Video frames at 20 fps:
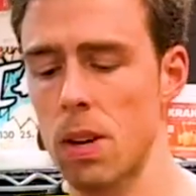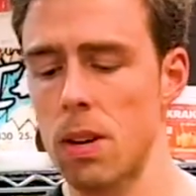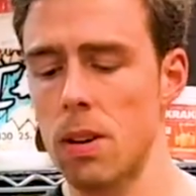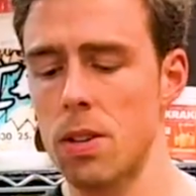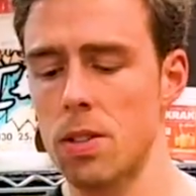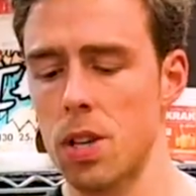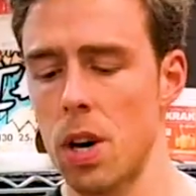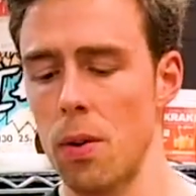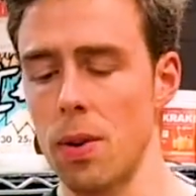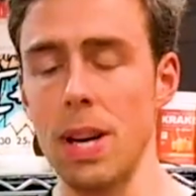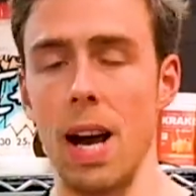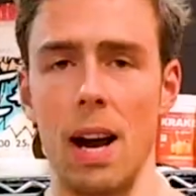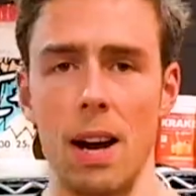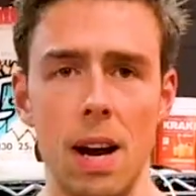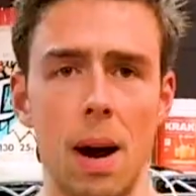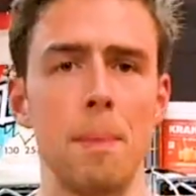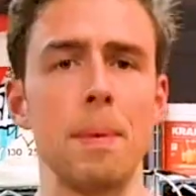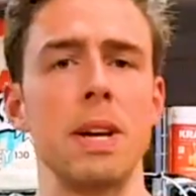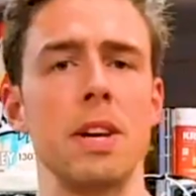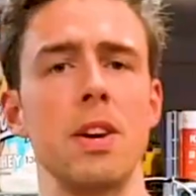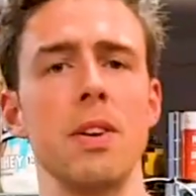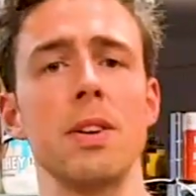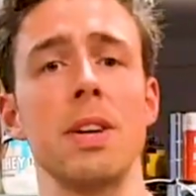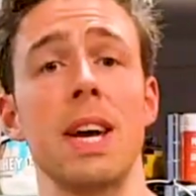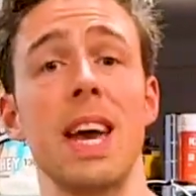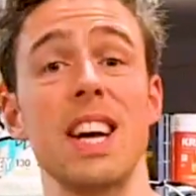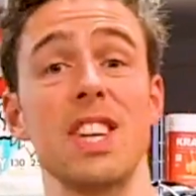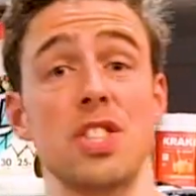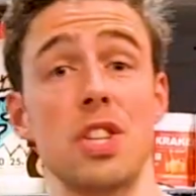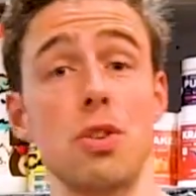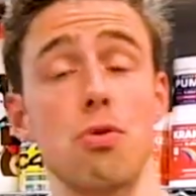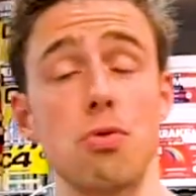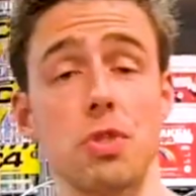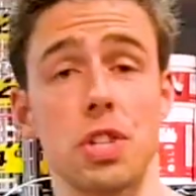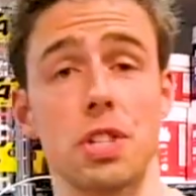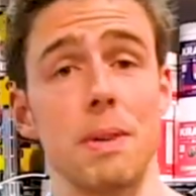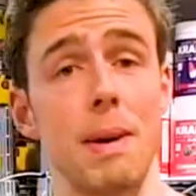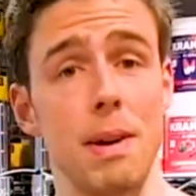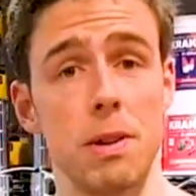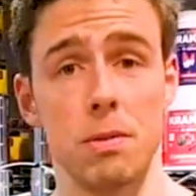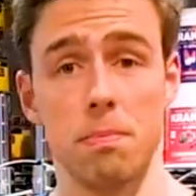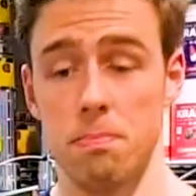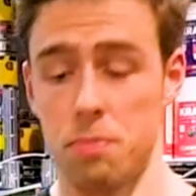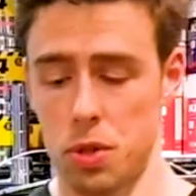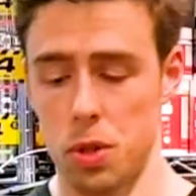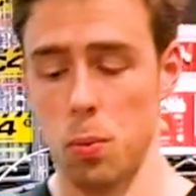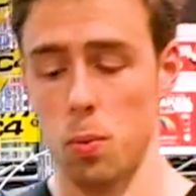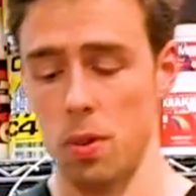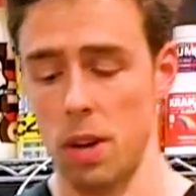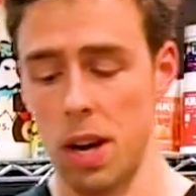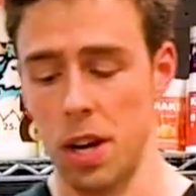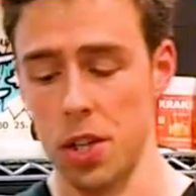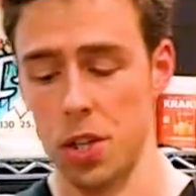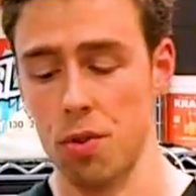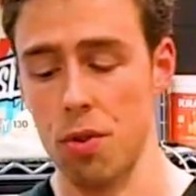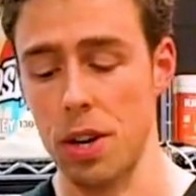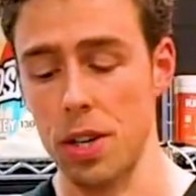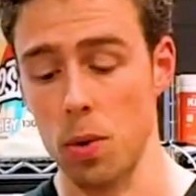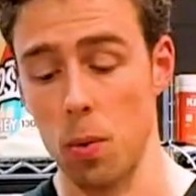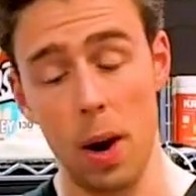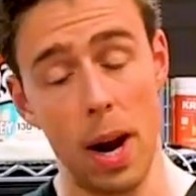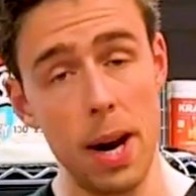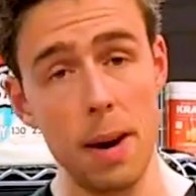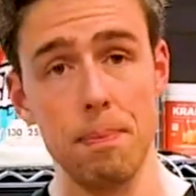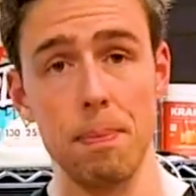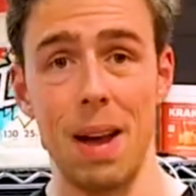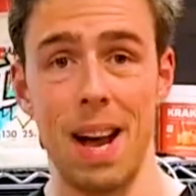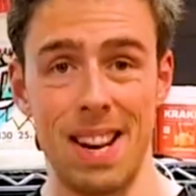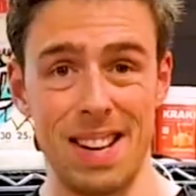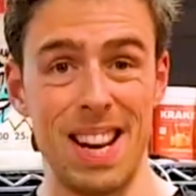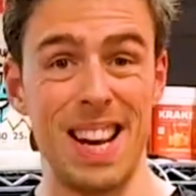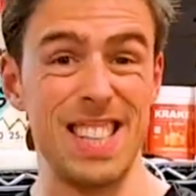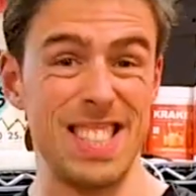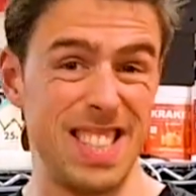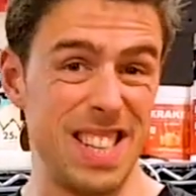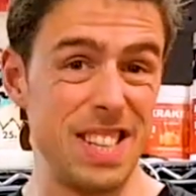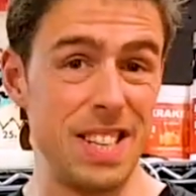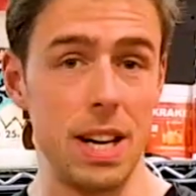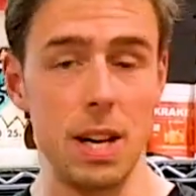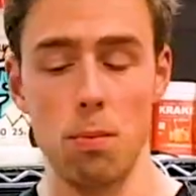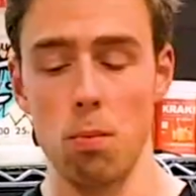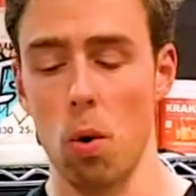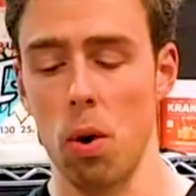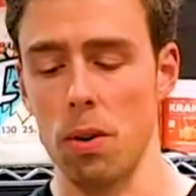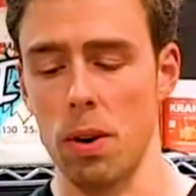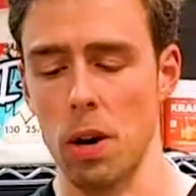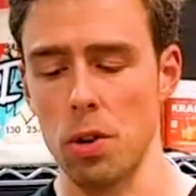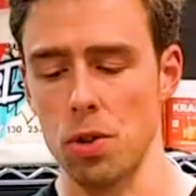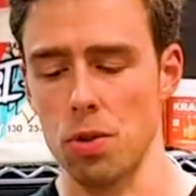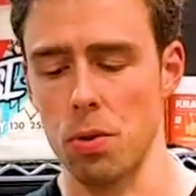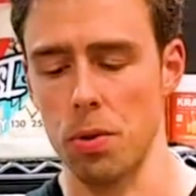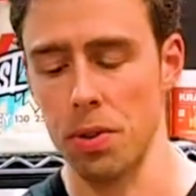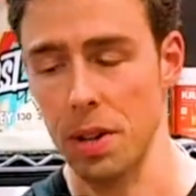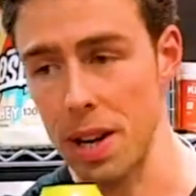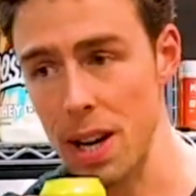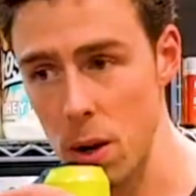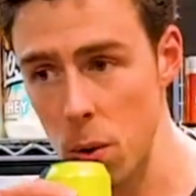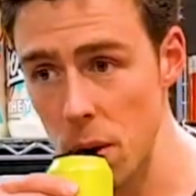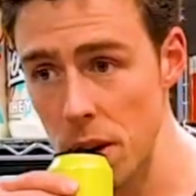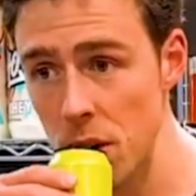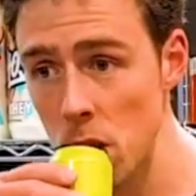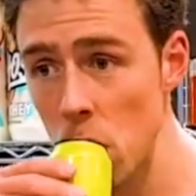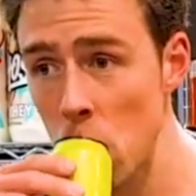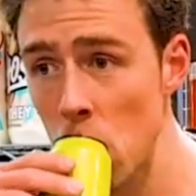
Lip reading: So yeah, I mean, you get citrus smell straight away, and that's indeed what goes through in the liquid.